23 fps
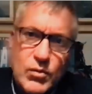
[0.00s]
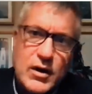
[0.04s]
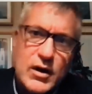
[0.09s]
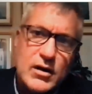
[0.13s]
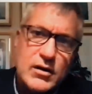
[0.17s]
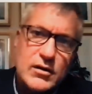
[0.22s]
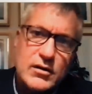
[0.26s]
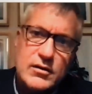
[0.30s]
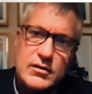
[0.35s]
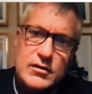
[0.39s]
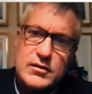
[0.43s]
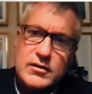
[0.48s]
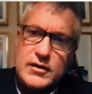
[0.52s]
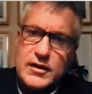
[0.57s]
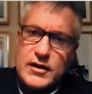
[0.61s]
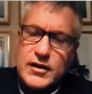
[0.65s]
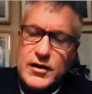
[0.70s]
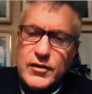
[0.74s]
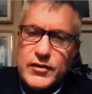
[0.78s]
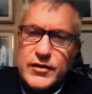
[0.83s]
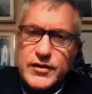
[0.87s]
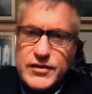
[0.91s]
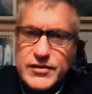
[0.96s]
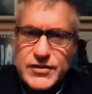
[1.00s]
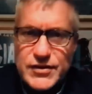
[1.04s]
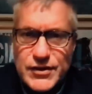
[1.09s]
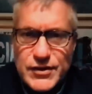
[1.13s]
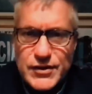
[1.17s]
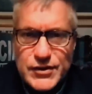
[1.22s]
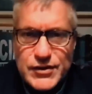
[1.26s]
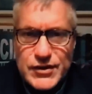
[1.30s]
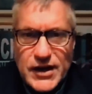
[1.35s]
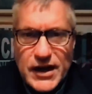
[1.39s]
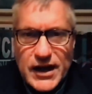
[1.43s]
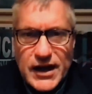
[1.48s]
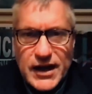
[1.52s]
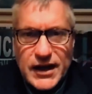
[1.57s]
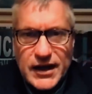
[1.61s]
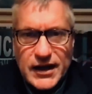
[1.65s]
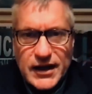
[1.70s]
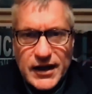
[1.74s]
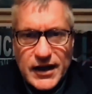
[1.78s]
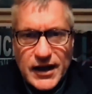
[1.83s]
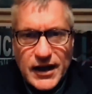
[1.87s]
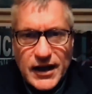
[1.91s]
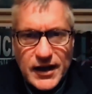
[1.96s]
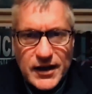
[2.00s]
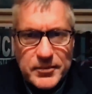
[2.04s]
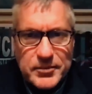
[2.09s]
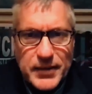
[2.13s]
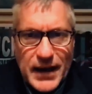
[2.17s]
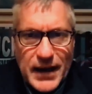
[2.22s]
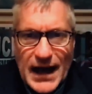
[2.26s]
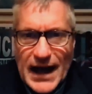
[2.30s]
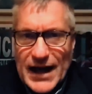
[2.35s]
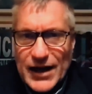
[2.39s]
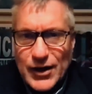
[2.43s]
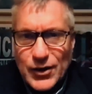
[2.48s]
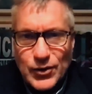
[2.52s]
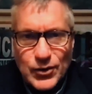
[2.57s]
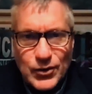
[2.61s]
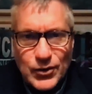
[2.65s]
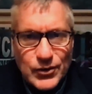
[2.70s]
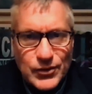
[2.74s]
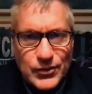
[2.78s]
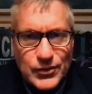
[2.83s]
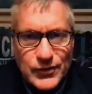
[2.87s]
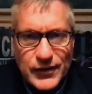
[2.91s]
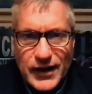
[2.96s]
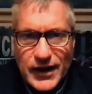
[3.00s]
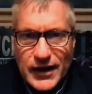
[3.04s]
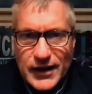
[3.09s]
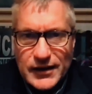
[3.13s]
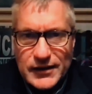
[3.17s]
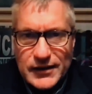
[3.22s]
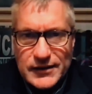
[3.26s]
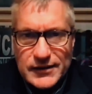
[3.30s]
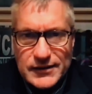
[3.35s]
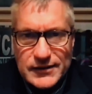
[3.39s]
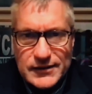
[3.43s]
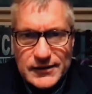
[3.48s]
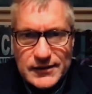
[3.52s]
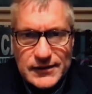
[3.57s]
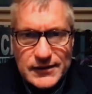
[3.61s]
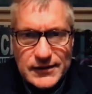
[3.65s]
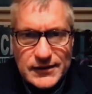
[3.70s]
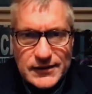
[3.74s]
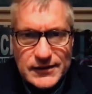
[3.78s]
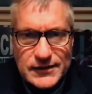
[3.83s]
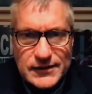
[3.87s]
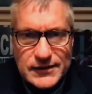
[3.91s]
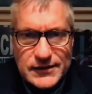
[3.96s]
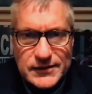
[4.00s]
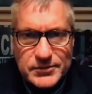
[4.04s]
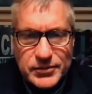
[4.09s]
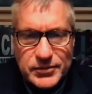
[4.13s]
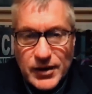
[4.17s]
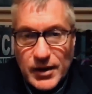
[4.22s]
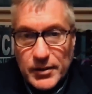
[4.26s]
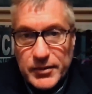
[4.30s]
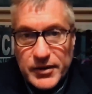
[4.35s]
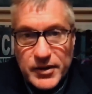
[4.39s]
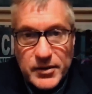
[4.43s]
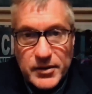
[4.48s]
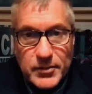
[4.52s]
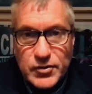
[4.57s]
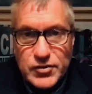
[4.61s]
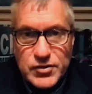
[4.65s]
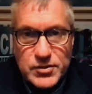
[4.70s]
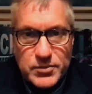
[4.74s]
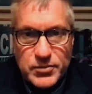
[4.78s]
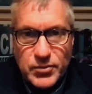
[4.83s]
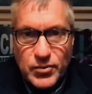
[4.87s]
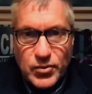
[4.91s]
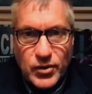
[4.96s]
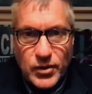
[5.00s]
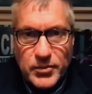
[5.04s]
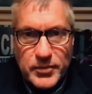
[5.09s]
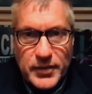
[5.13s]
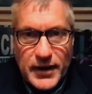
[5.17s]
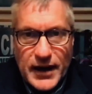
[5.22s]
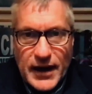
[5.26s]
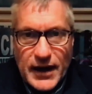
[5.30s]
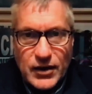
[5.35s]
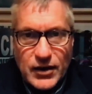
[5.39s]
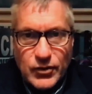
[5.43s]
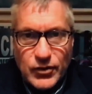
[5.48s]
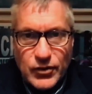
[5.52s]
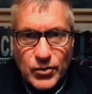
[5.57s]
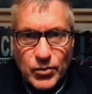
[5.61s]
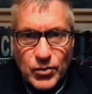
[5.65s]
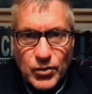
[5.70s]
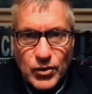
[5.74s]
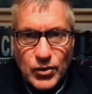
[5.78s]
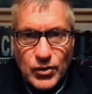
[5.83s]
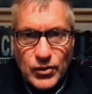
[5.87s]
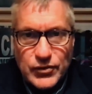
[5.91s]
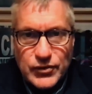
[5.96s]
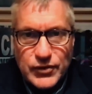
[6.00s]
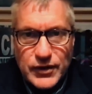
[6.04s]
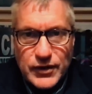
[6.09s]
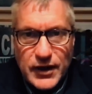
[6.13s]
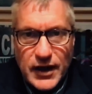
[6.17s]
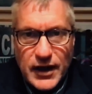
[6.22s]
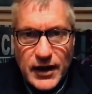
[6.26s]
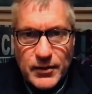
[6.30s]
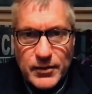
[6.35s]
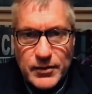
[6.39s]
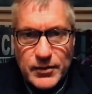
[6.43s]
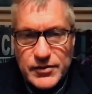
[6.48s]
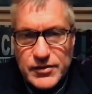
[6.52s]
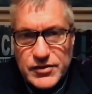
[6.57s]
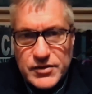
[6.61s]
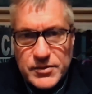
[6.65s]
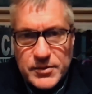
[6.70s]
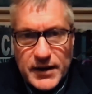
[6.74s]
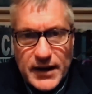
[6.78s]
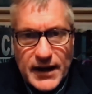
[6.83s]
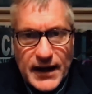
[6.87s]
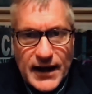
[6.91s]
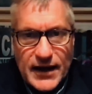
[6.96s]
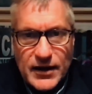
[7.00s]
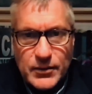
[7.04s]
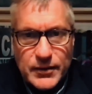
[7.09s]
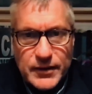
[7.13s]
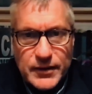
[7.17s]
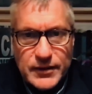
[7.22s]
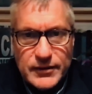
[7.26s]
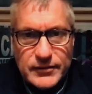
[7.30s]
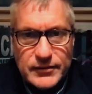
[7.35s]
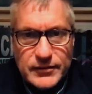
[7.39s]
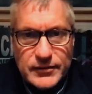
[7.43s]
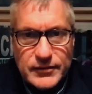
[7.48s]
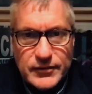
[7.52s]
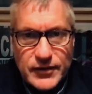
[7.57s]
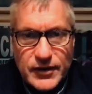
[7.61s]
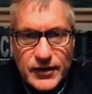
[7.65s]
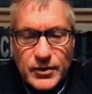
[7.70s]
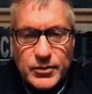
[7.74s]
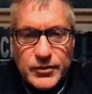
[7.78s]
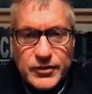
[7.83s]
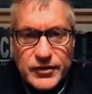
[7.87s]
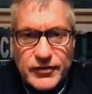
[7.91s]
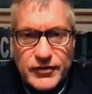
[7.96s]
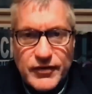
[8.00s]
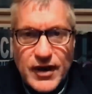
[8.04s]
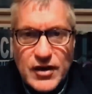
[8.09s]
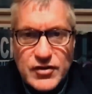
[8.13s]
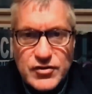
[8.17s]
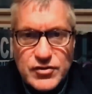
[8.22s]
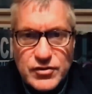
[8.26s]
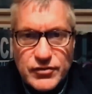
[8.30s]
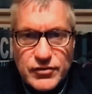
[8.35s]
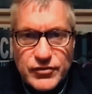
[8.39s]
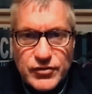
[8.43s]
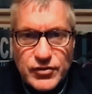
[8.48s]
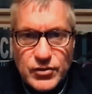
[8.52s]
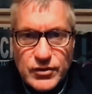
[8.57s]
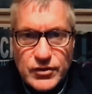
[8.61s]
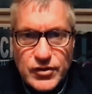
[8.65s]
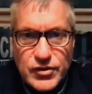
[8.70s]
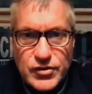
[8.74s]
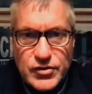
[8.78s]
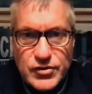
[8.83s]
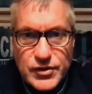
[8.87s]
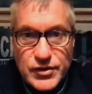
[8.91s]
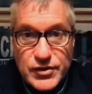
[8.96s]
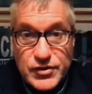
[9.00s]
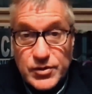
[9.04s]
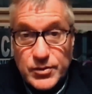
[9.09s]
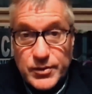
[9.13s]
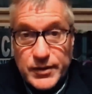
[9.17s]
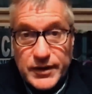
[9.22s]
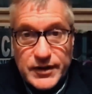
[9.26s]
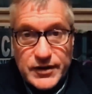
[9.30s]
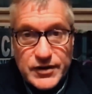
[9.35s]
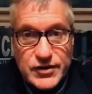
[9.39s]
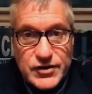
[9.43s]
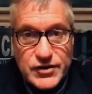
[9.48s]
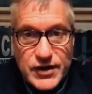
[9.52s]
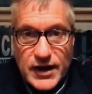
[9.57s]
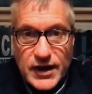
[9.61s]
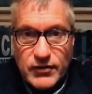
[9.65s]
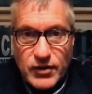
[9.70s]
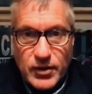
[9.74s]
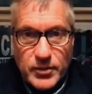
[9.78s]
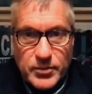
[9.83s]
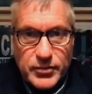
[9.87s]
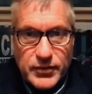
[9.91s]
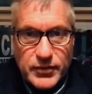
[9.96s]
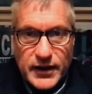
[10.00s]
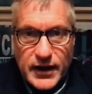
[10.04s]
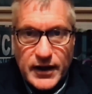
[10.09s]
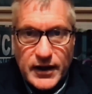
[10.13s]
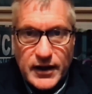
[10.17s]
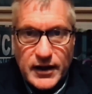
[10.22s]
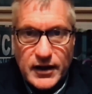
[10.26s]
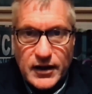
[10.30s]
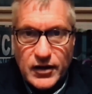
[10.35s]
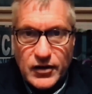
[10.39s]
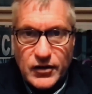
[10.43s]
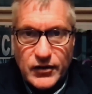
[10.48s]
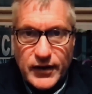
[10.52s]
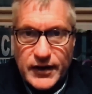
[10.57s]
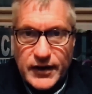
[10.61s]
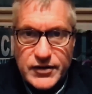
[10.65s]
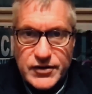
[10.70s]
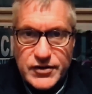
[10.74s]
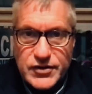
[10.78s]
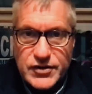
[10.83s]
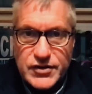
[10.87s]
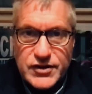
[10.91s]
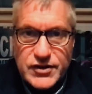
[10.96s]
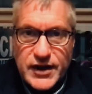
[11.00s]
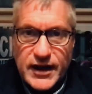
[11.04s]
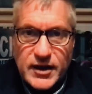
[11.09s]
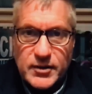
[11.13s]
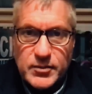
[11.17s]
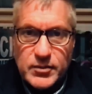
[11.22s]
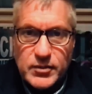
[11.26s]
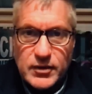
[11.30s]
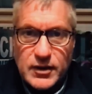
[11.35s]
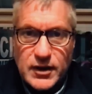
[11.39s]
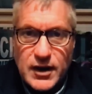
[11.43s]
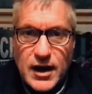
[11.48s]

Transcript: Well, you know, this is a battle that is probably the most important battle in the world today, which is about how do we deal with the fossil fuel industry so we can save our planet and create a sustainable